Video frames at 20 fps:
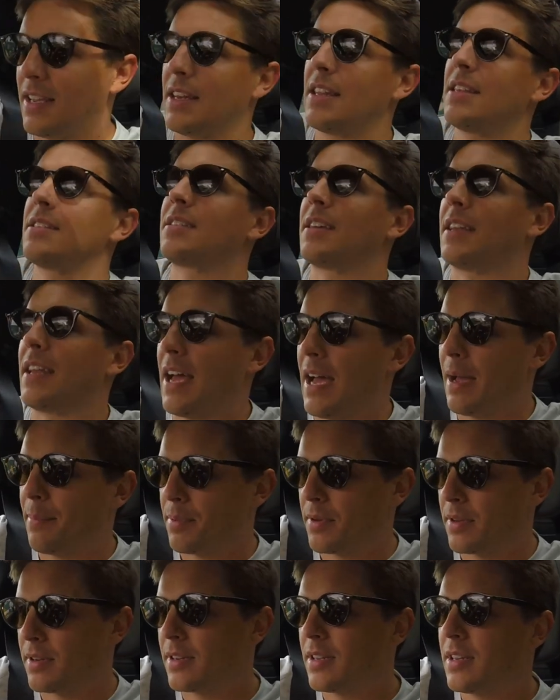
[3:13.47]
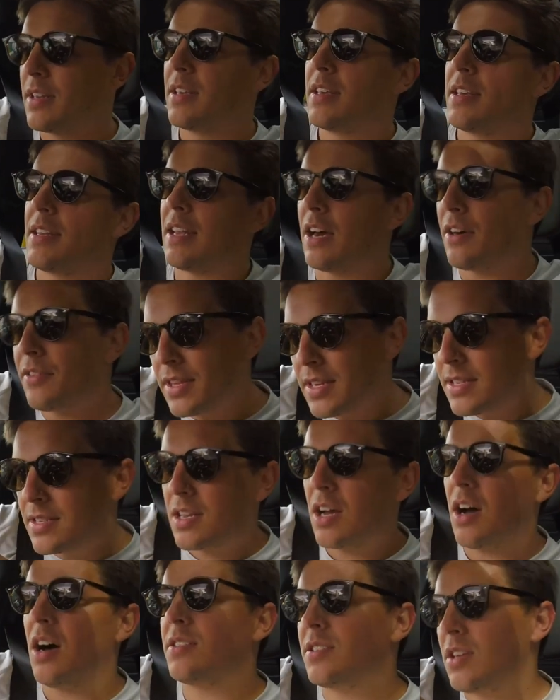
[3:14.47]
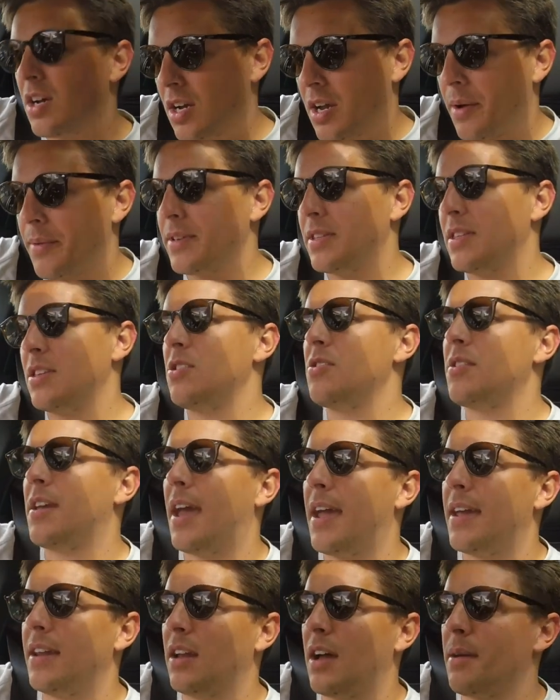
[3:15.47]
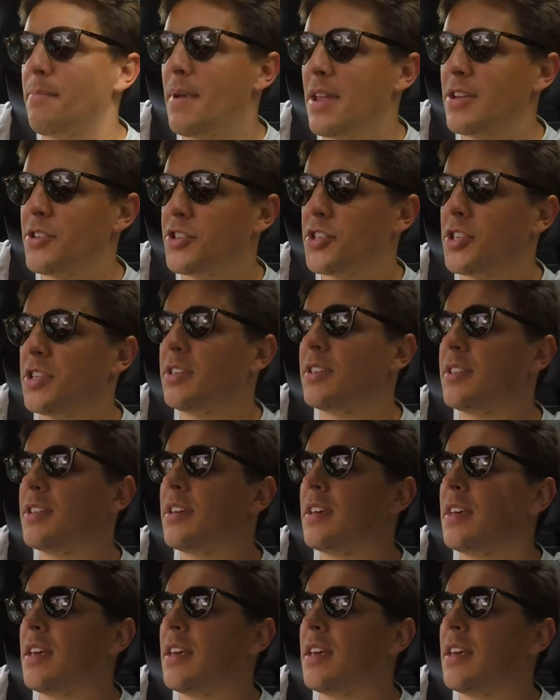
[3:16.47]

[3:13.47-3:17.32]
is going to happen. Now, these cars are coming to the UK, like mentioned.